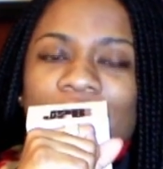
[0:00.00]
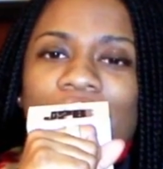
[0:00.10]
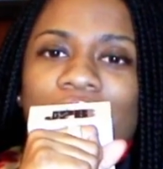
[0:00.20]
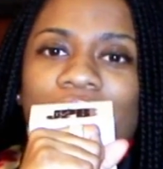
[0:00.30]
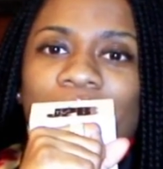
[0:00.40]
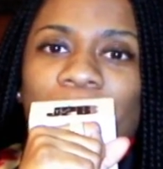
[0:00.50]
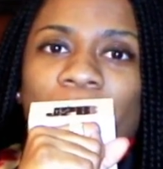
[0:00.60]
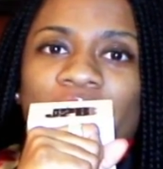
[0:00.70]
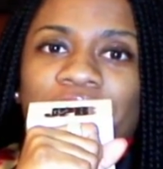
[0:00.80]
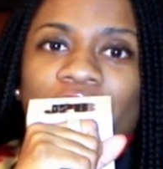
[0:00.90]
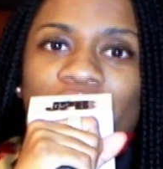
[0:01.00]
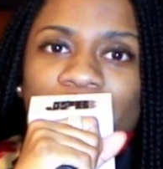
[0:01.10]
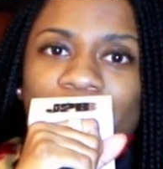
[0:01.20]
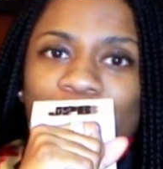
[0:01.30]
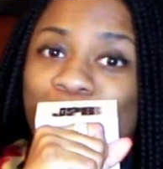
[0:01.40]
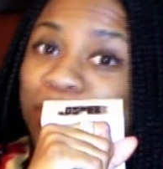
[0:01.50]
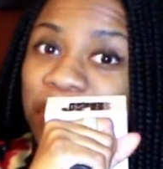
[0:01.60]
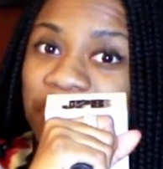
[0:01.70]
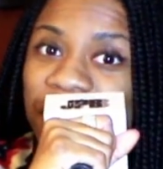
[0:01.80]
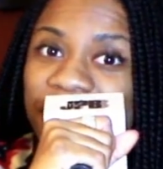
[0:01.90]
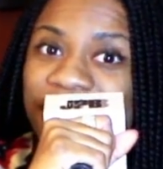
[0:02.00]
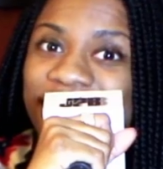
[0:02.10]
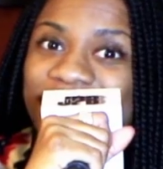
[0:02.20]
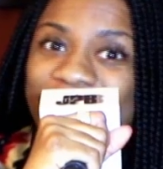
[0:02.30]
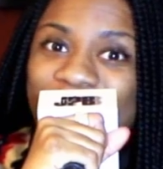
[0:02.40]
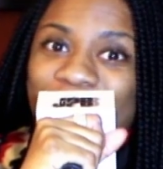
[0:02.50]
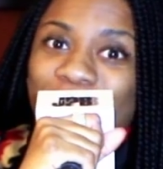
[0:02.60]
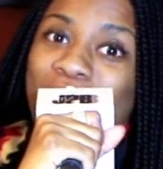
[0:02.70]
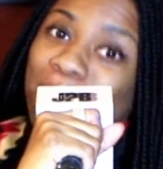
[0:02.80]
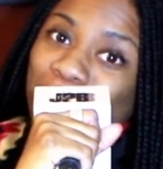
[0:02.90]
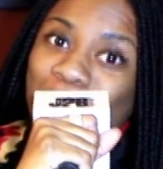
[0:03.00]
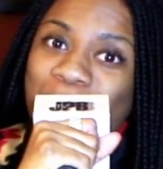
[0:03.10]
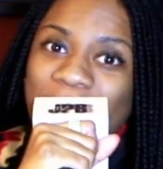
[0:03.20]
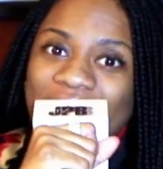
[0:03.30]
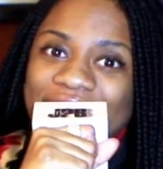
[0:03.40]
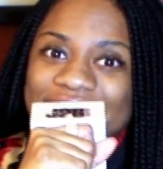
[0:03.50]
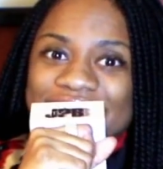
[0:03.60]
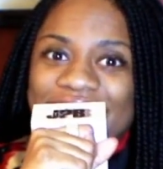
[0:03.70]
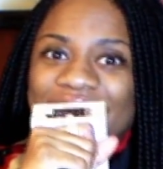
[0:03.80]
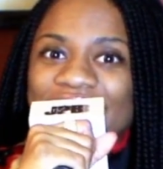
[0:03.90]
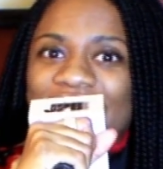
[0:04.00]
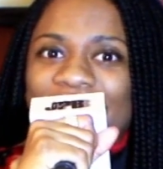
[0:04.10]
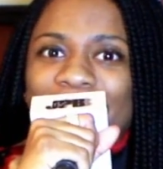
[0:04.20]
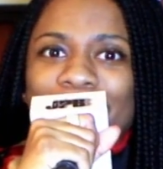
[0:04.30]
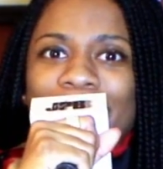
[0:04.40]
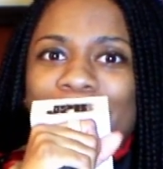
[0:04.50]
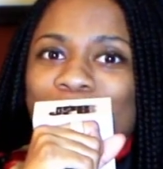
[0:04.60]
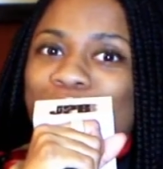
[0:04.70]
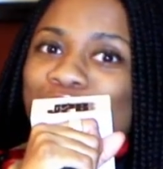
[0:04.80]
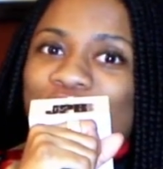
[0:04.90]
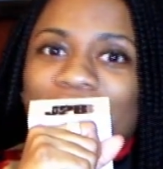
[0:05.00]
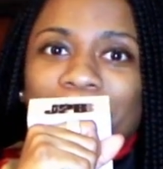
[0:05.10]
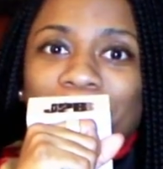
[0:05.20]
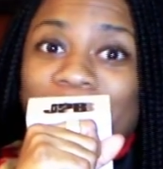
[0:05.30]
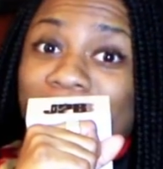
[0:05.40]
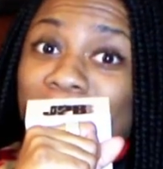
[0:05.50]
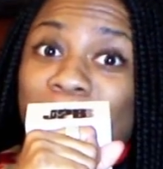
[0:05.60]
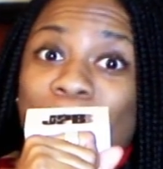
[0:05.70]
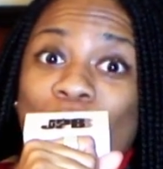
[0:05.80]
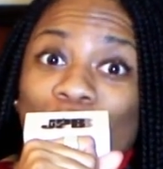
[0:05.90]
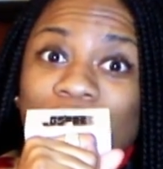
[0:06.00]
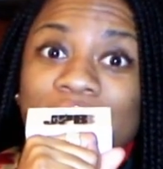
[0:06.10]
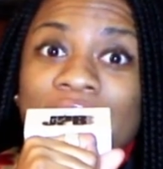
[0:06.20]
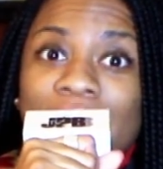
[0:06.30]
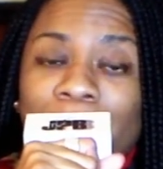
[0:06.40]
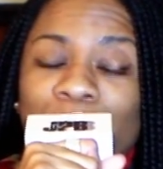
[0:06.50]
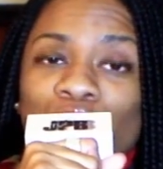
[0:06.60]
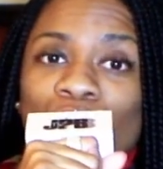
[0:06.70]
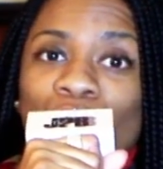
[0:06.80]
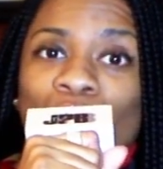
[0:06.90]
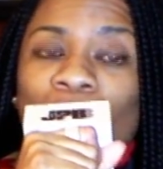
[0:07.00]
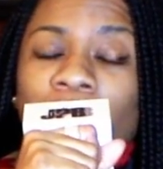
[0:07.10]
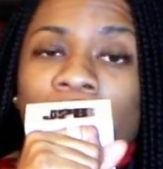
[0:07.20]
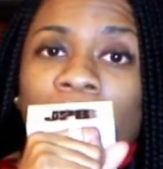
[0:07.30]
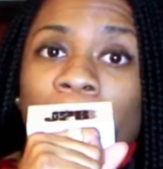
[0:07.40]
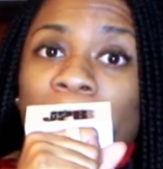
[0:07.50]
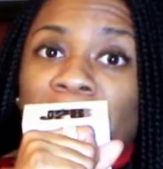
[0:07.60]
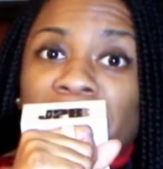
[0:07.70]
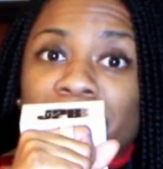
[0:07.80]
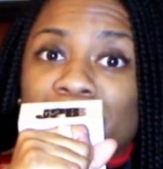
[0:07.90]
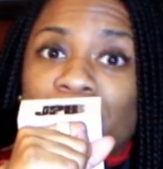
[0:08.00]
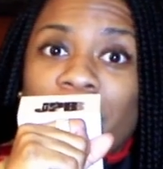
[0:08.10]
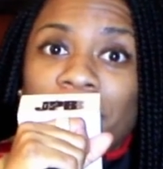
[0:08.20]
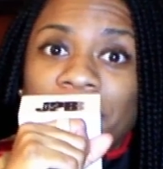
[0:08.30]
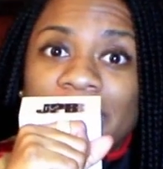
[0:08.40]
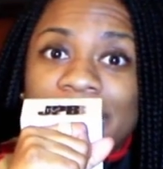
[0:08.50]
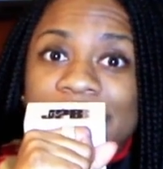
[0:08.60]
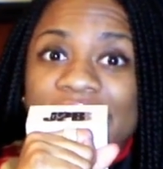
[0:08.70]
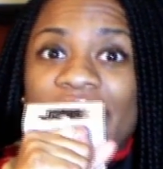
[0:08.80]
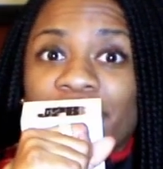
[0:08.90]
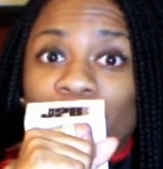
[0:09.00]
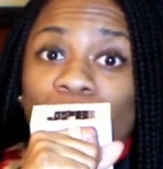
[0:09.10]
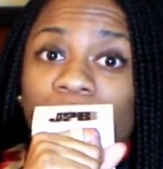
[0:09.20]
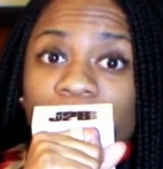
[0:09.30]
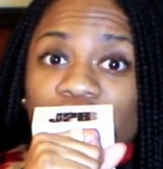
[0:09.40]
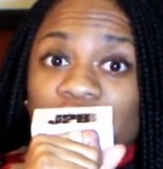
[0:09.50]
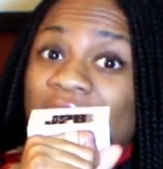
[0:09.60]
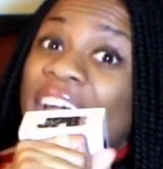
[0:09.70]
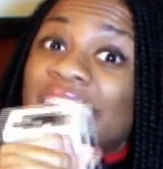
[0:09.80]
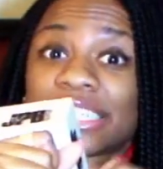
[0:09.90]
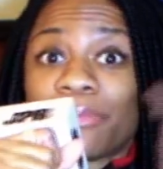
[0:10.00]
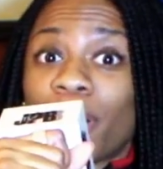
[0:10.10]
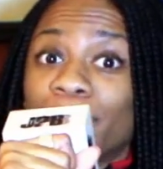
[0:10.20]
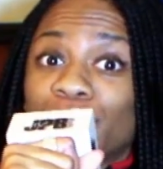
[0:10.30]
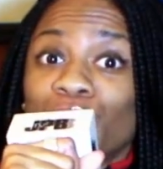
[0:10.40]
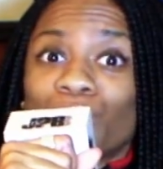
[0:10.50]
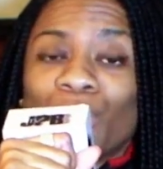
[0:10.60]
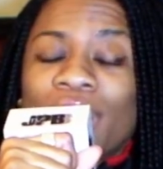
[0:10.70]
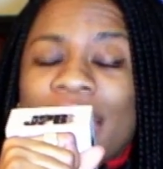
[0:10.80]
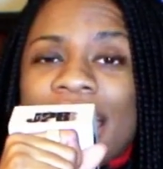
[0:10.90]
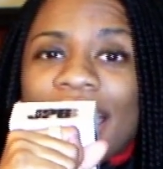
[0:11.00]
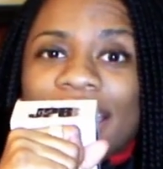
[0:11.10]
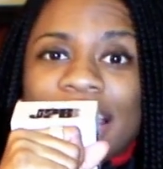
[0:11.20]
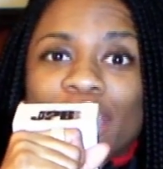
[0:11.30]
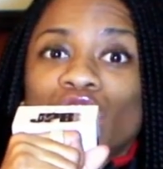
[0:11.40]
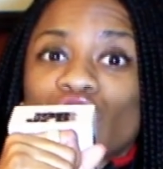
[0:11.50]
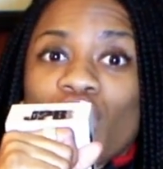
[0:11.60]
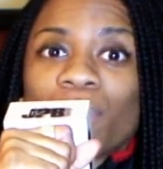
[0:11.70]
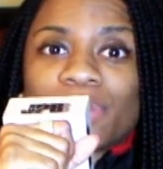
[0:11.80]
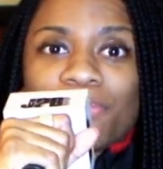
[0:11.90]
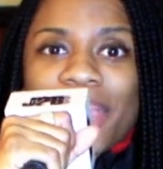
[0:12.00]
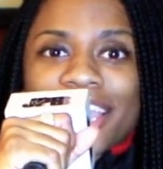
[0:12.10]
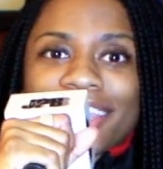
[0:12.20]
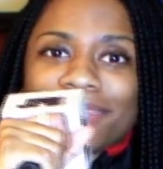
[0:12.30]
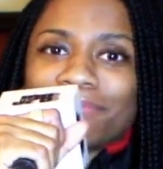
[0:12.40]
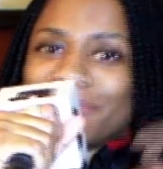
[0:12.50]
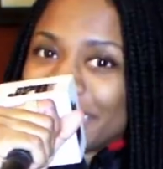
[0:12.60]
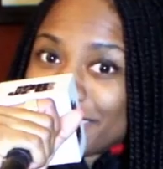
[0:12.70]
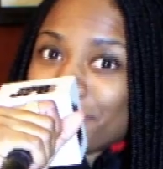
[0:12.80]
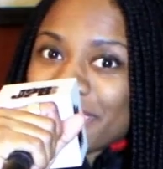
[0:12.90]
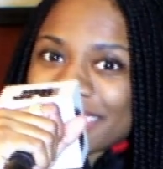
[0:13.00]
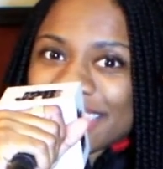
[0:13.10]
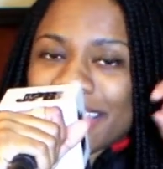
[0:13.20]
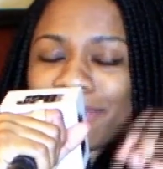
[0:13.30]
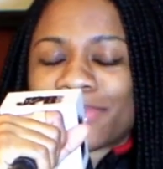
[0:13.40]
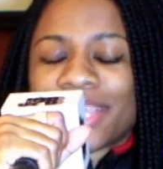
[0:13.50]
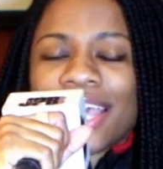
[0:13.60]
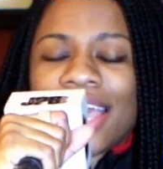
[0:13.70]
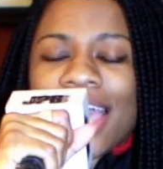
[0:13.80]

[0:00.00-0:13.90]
My father used to be in a rap group back in the day, and I used to try to emulate him all the time. So my parents bought me this karaoke machine. They actually bought me two, and I used to always make these mixtapes.